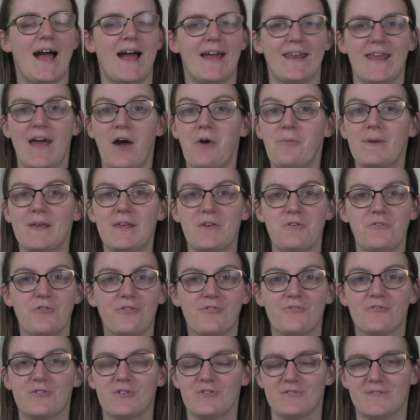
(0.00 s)
and helping you
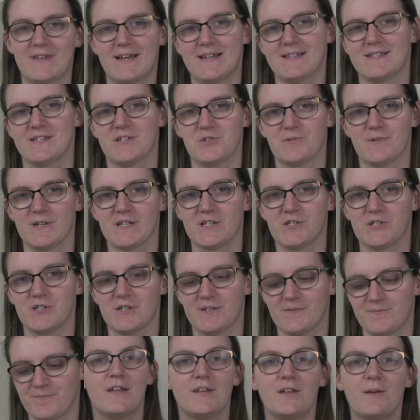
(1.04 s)
through that situation.
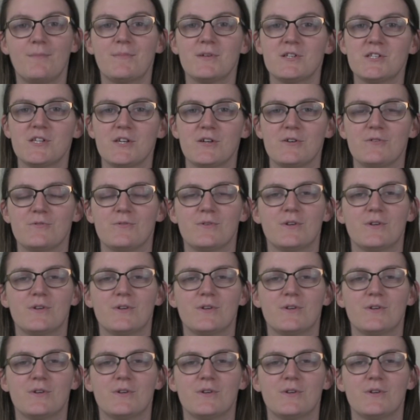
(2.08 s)
Number 2,